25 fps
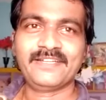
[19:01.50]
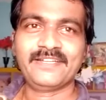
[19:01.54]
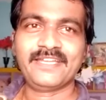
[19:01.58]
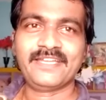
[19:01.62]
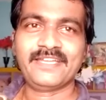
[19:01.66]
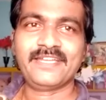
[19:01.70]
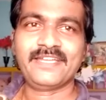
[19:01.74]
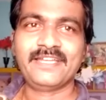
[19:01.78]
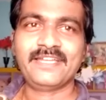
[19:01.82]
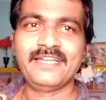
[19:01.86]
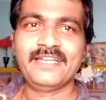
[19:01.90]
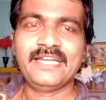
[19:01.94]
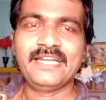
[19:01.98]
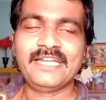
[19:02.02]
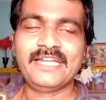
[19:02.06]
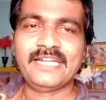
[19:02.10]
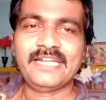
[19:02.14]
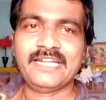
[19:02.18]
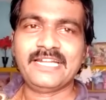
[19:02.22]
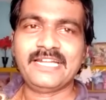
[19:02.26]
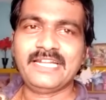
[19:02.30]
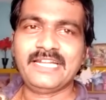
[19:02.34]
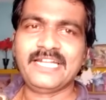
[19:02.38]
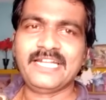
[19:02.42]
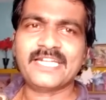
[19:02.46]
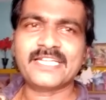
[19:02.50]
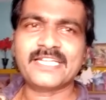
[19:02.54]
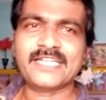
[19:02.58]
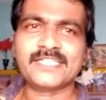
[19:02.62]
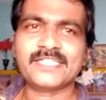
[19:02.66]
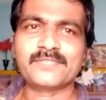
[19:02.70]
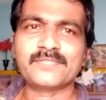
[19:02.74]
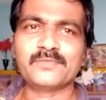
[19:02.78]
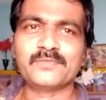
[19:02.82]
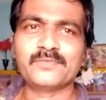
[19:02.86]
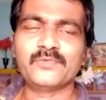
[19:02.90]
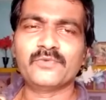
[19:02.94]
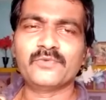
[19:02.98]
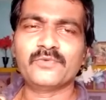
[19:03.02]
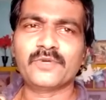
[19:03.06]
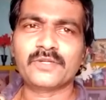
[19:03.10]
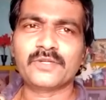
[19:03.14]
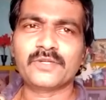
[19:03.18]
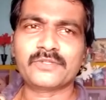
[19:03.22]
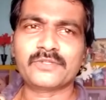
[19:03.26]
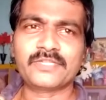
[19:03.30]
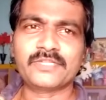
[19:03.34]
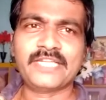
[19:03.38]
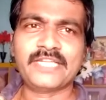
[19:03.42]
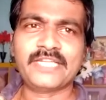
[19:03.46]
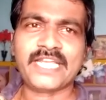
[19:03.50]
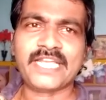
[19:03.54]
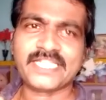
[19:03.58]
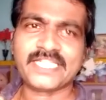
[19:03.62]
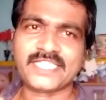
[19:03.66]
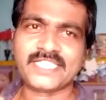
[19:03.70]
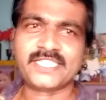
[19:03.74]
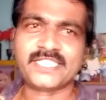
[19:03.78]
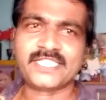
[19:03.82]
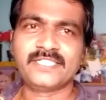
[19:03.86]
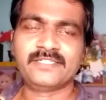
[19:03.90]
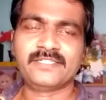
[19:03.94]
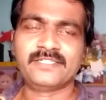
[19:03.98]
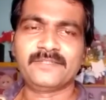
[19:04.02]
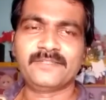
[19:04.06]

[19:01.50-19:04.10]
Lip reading: Okay, let us move on to the next